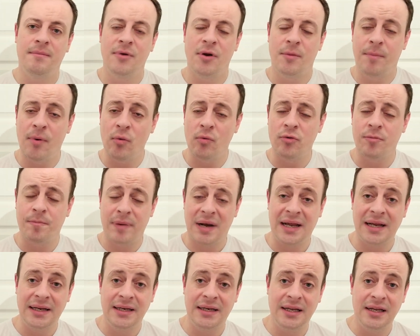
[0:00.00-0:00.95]
The ball was
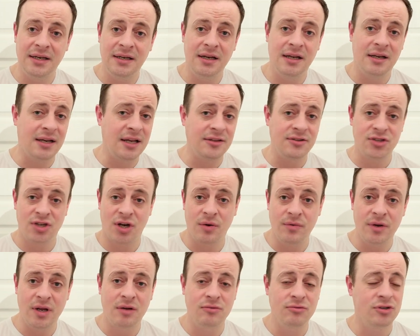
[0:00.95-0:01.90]
played in, and
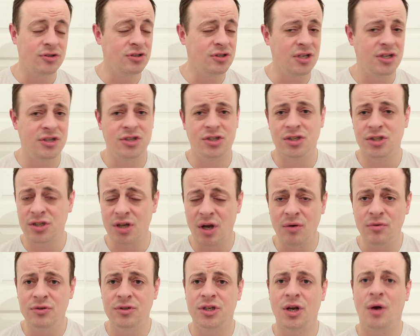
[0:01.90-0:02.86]
Antonio just did
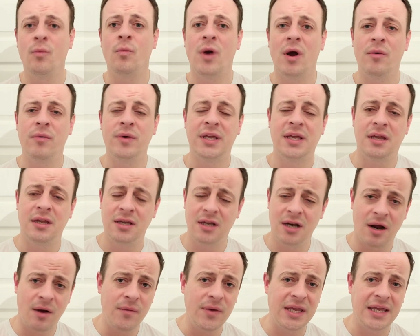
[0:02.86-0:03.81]
so well.
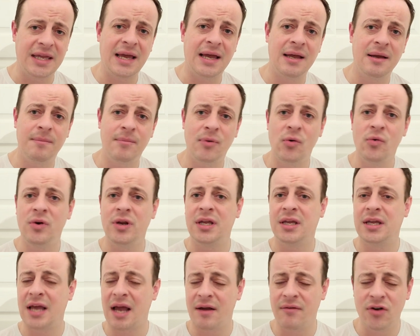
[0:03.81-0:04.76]
He gambled,
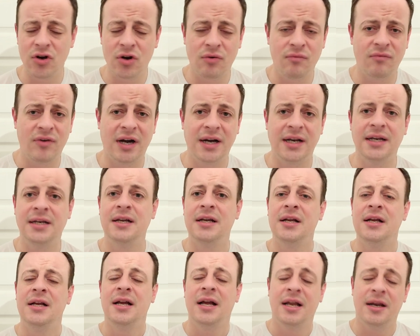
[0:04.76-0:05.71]
he carried on running,
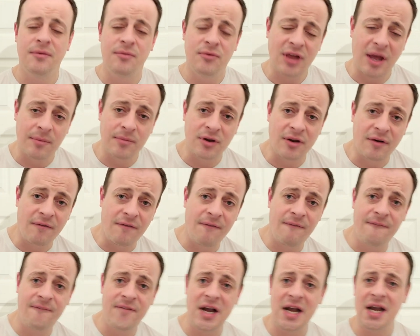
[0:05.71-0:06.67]
and he was able to
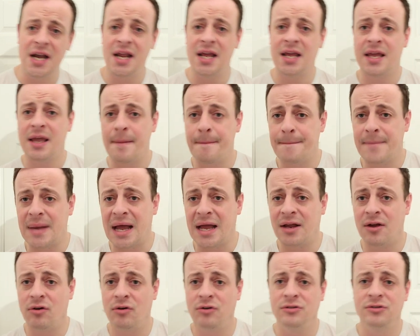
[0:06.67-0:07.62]
flick it
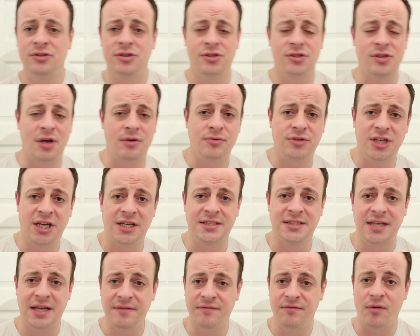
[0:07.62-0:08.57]
back onto
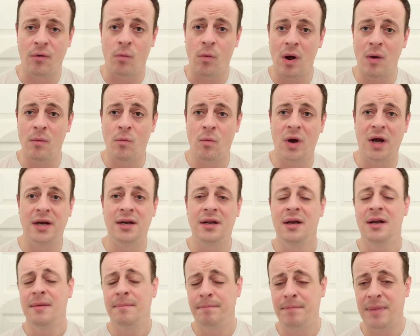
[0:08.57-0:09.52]
Socek's head for 1-1.
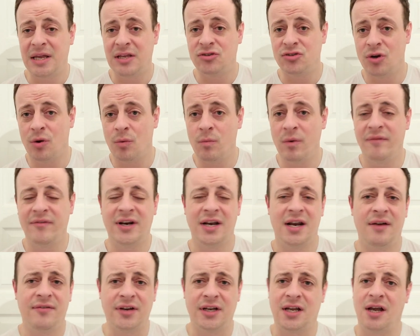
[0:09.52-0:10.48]
Big Tom with
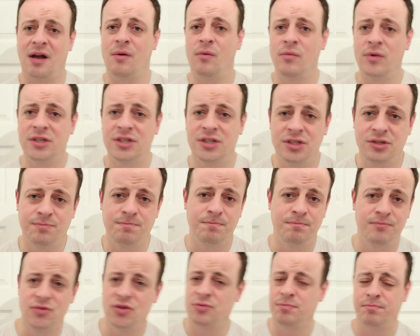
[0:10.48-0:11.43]
another goal, which is
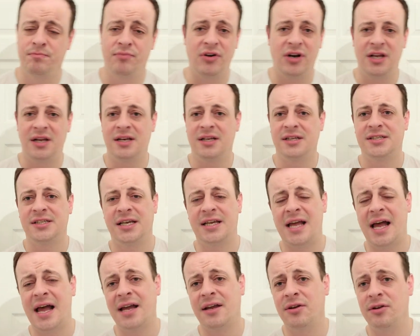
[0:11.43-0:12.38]
just brilliant to see.
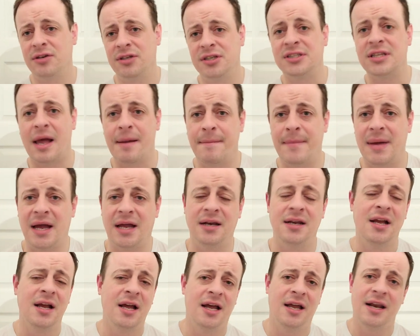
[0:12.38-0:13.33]
How good is that
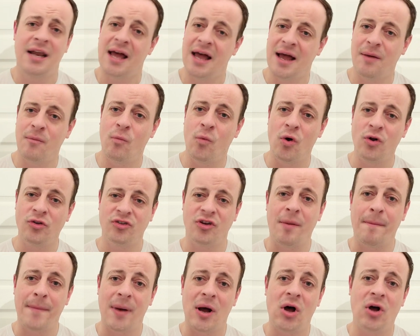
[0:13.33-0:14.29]
man, and what
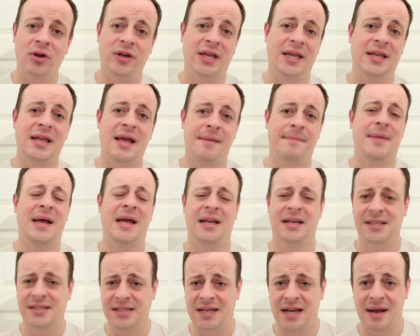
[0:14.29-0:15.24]
a bargain that
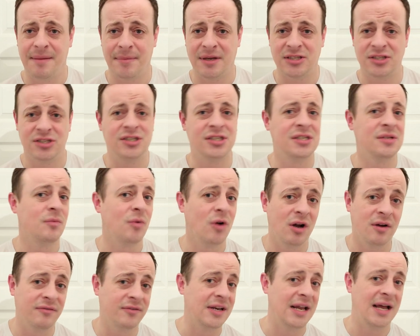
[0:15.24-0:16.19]
man is, and how much is he
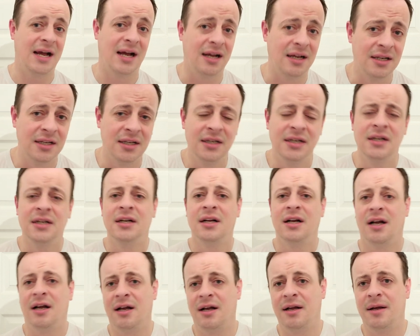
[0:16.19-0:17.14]
worth now?
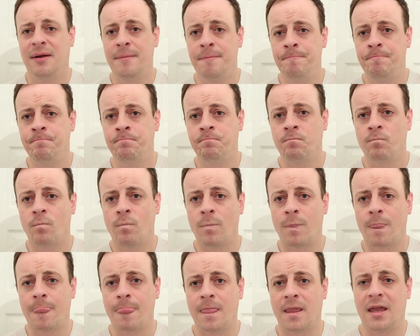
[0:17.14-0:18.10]
Game
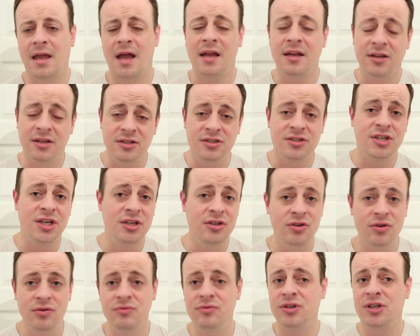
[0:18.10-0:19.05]

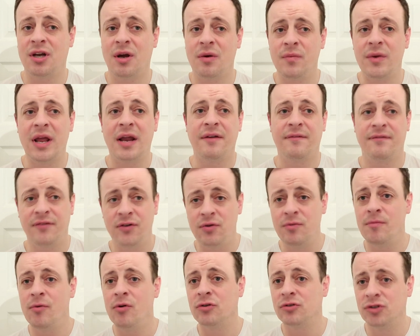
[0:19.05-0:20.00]
continued, you know, we had a
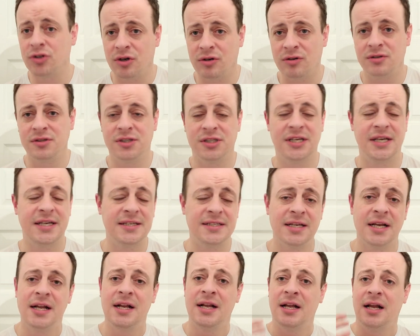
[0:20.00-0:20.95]
few more
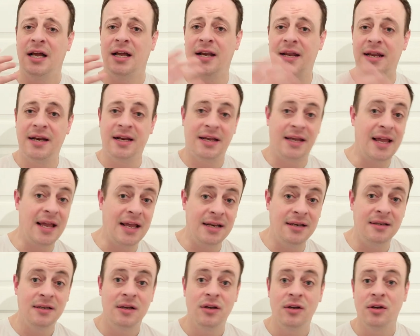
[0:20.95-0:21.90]
chances, and then
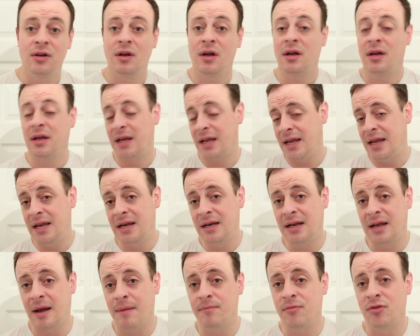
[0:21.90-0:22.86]
again,
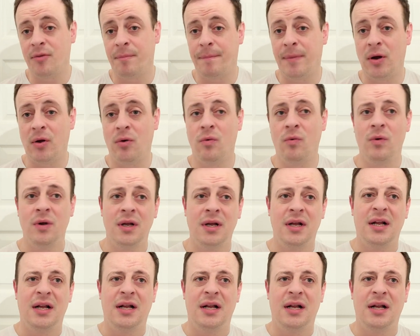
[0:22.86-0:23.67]
in comes the ball.